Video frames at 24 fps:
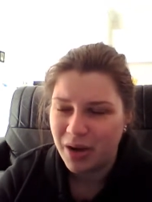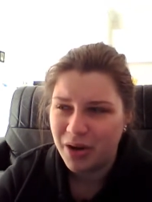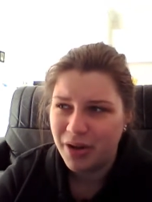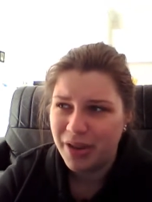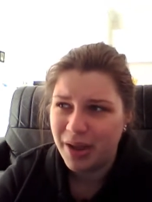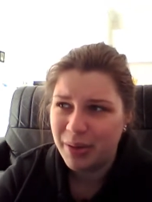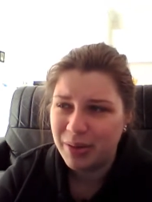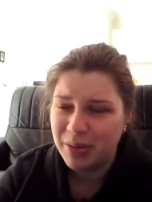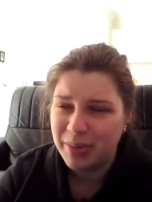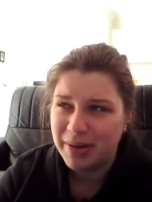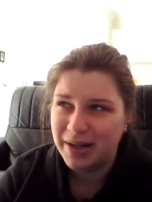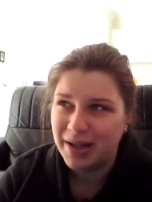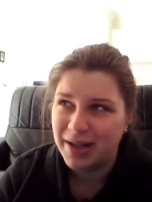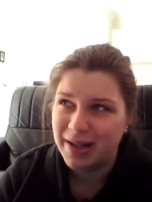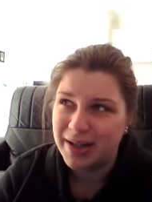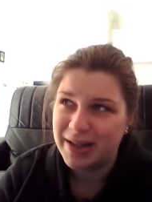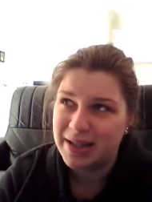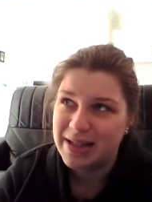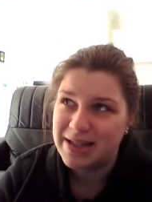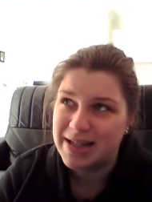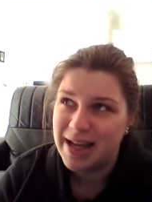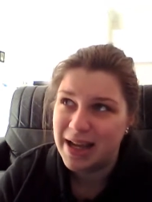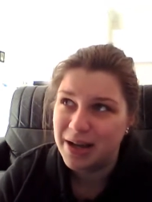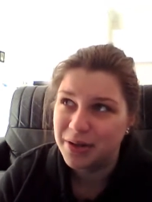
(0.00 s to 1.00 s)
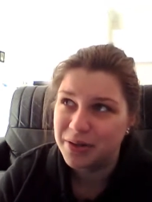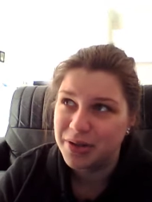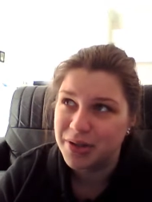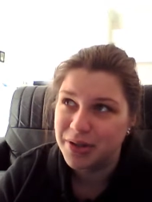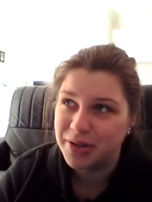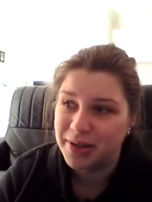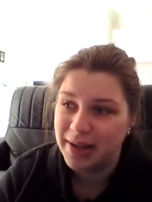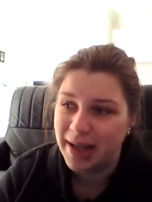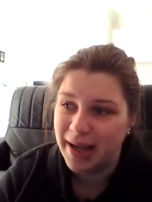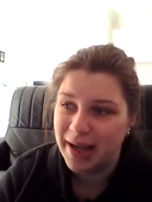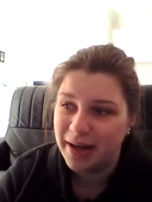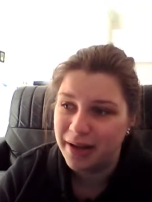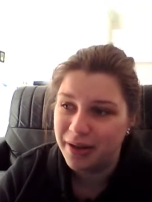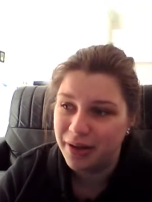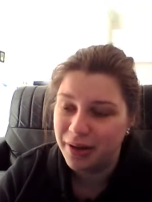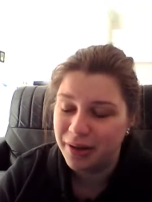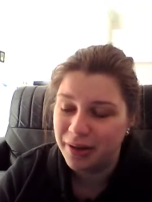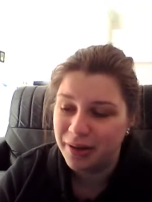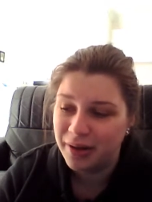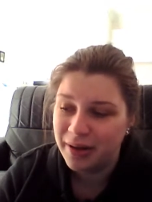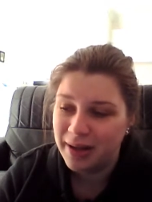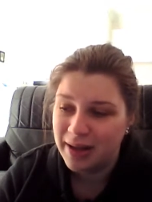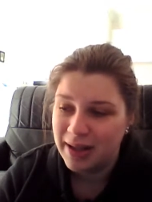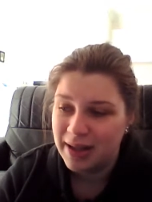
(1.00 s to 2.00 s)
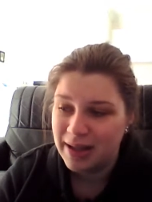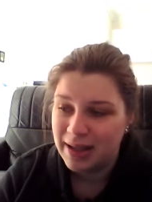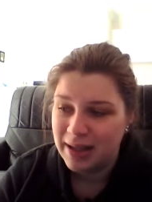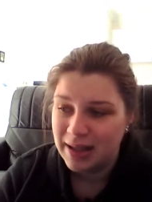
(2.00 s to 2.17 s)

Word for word: don't know, that would have been like a day or two later though.